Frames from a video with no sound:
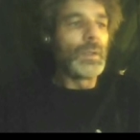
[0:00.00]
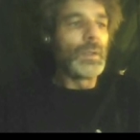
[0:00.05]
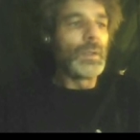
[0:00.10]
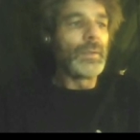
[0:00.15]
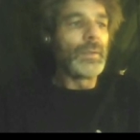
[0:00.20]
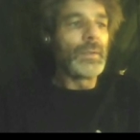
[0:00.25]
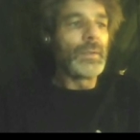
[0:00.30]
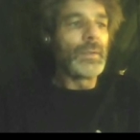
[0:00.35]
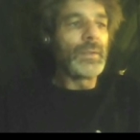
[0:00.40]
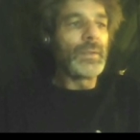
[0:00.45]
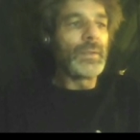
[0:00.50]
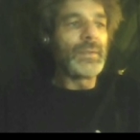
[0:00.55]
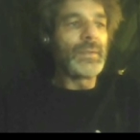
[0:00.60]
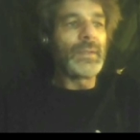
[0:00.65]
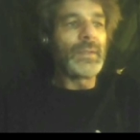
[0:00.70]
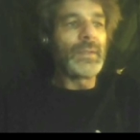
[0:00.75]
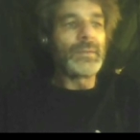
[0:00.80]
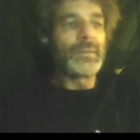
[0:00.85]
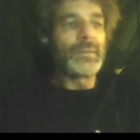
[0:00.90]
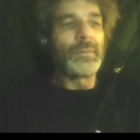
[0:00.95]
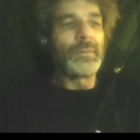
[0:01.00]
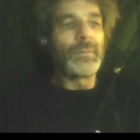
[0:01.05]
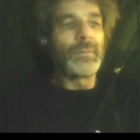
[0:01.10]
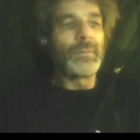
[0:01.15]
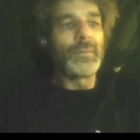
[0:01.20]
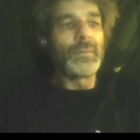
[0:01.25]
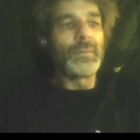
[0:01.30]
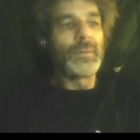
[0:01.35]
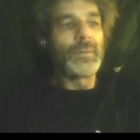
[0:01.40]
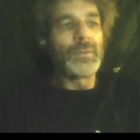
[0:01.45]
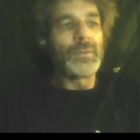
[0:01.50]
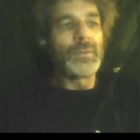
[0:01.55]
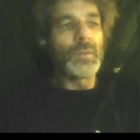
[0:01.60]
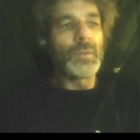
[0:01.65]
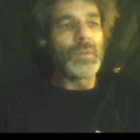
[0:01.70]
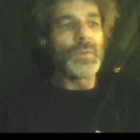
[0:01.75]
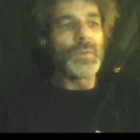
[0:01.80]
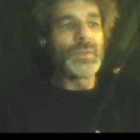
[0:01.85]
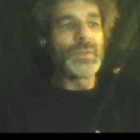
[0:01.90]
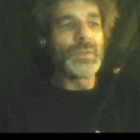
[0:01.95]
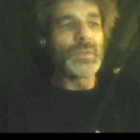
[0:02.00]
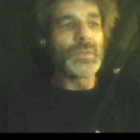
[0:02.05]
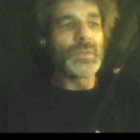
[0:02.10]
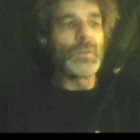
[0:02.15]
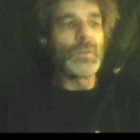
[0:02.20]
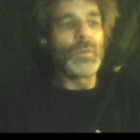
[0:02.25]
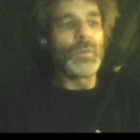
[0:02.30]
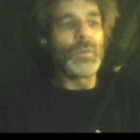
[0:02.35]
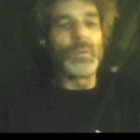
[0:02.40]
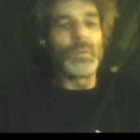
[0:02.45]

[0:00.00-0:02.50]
that there was this whole,